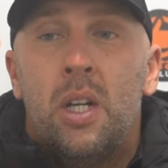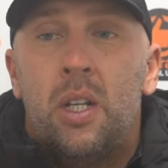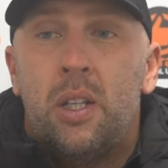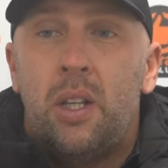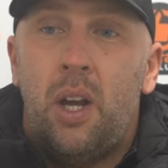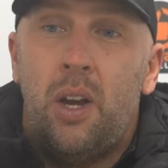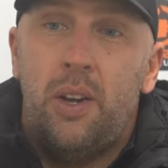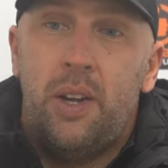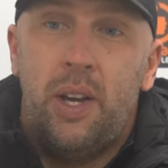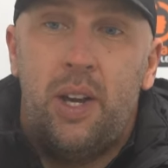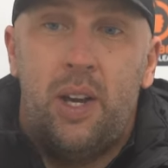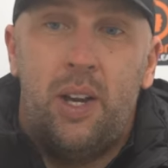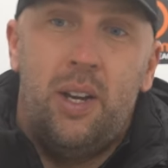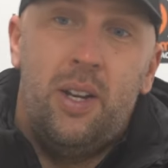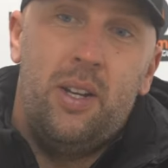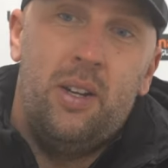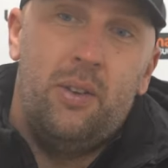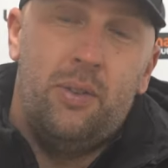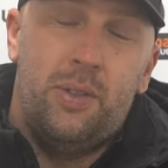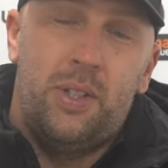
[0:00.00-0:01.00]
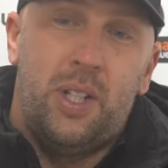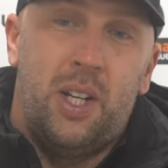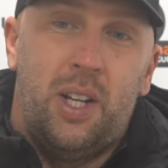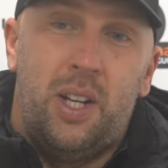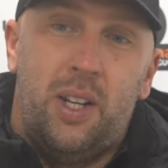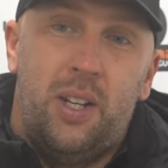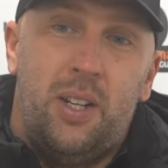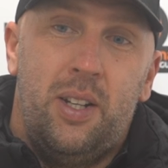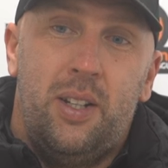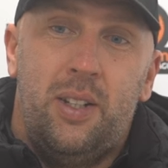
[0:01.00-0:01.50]
No, yeah,
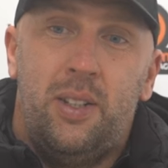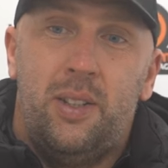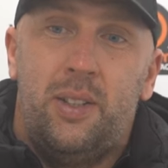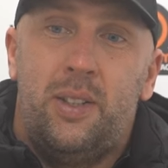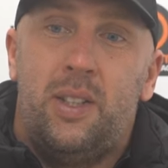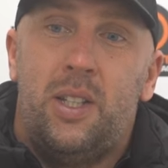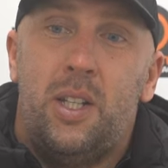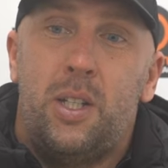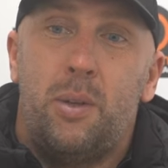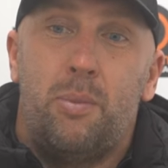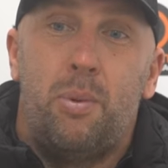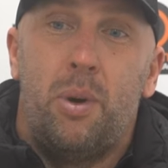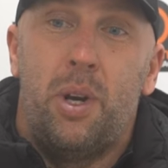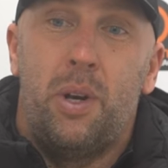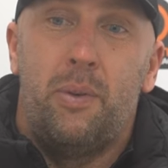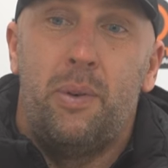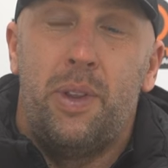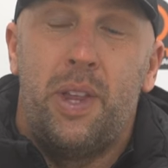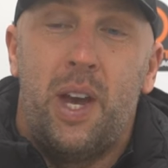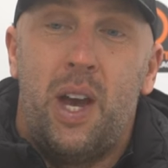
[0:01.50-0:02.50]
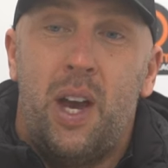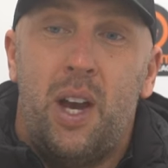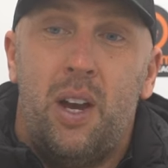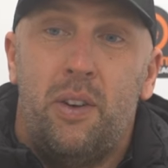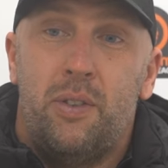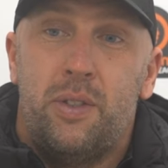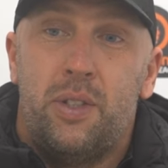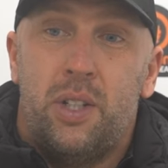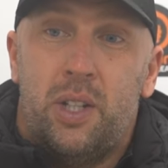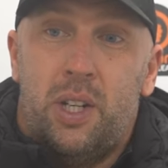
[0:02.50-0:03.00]
obviously disappointed with that.
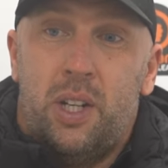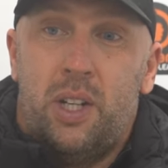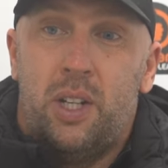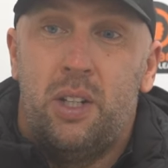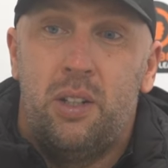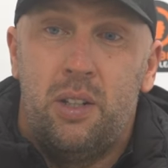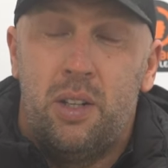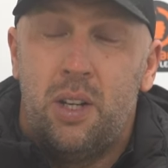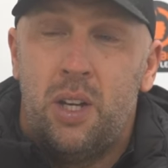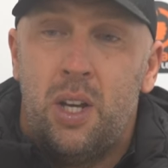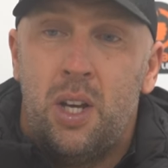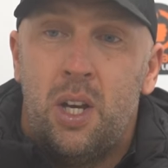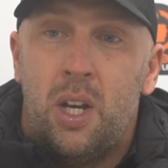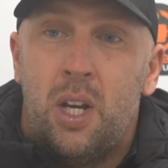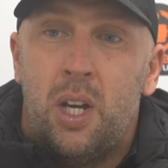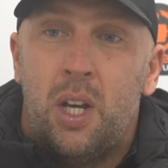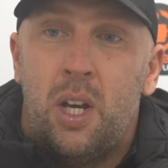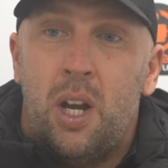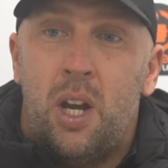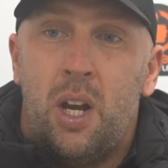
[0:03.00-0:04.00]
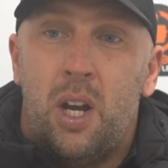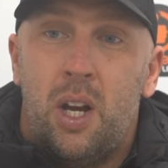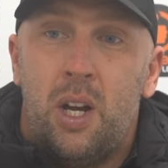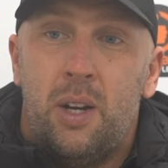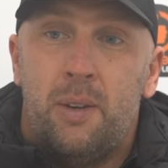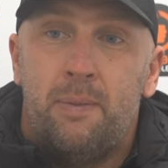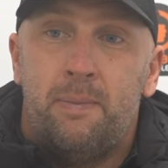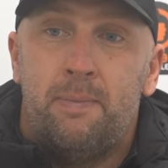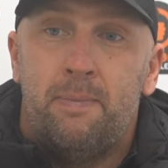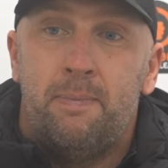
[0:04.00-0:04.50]
Obviously,
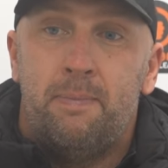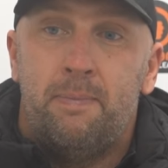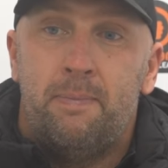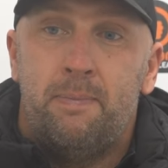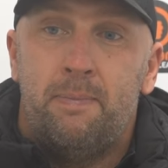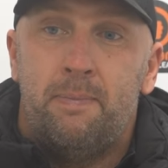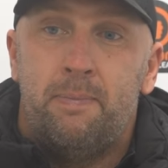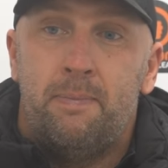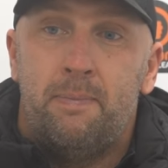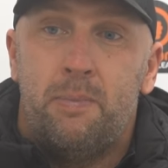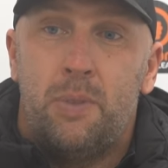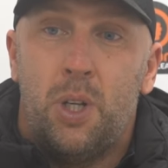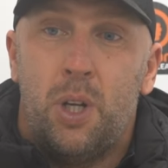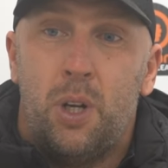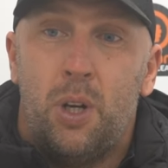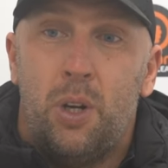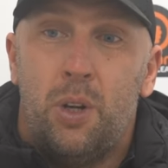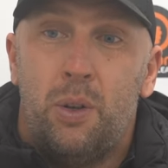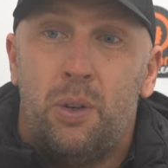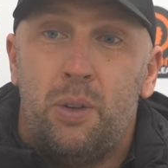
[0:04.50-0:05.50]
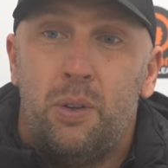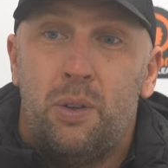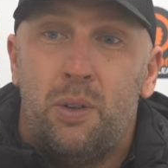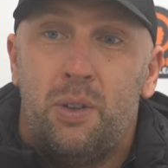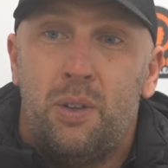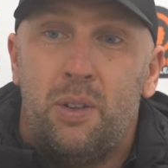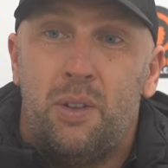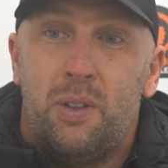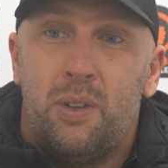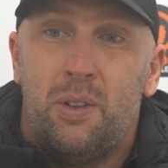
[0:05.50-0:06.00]
you know,
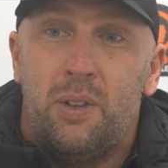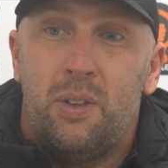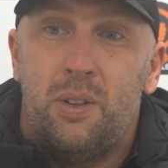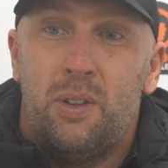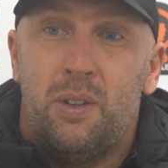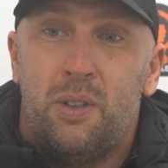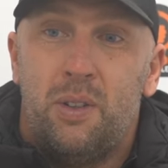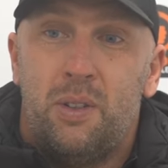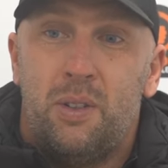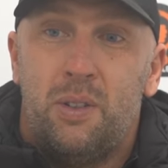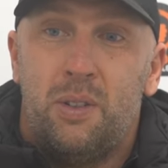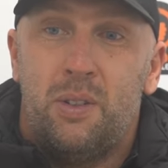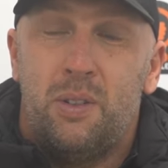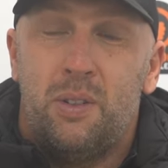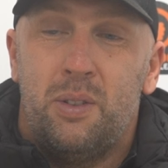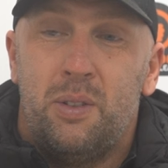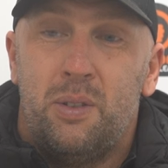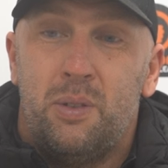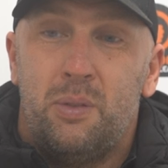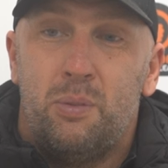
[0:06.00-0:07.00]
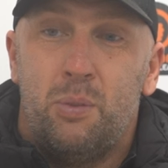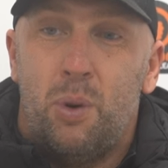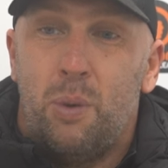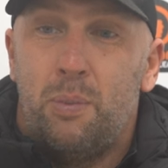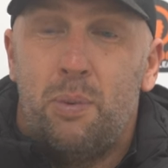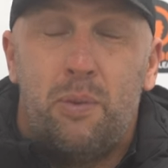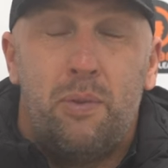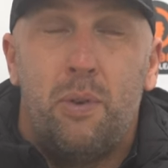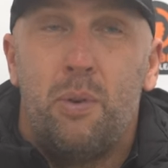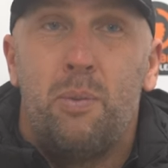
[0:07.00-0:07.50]

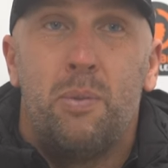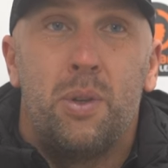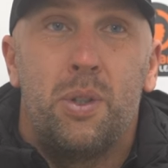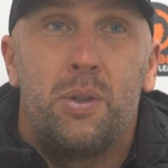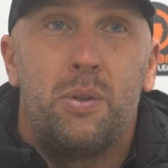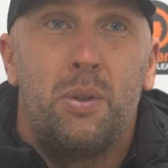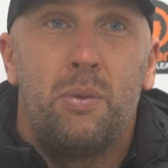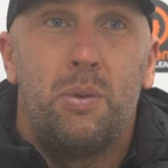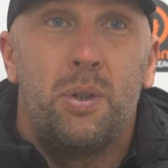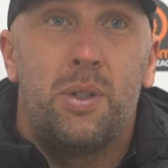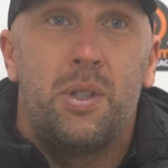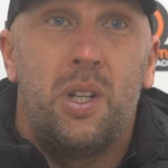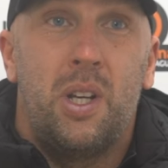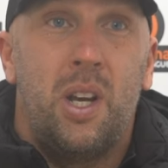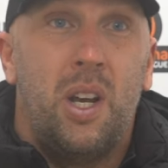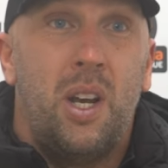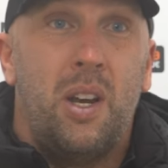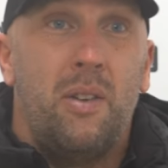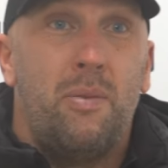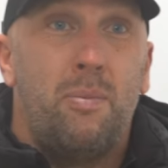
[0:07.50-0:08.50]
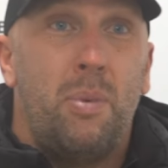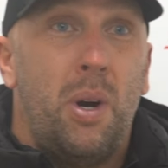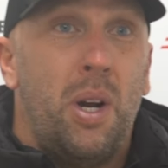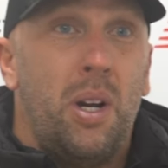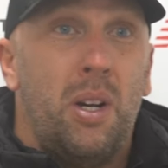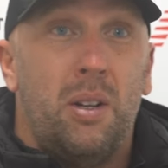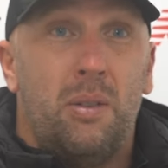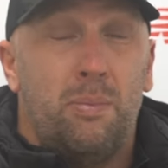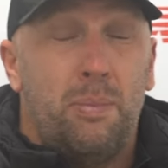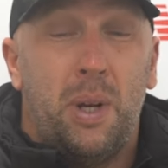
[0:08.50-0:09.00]
what a performance it was to get here
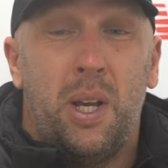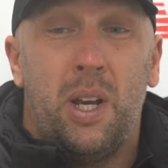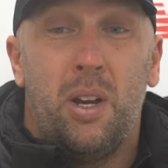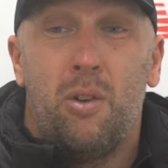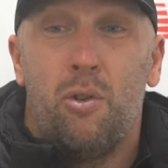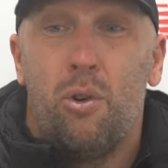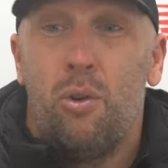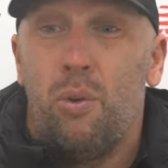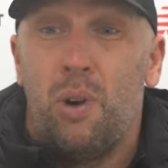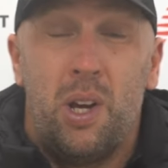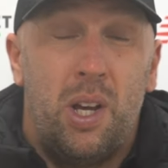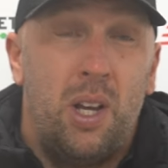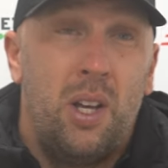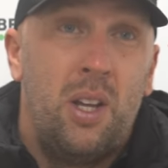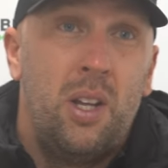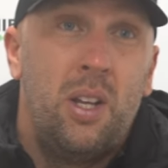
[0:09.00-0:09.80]
by beating Crawley.